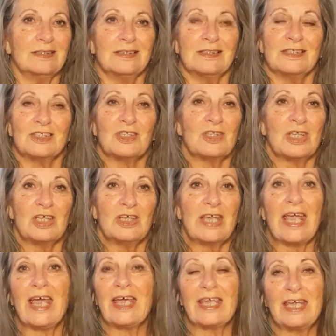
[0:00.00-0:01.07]
so that you
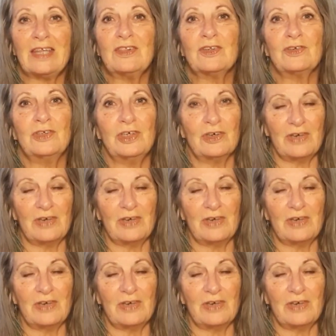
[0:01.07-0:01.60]
can't get through your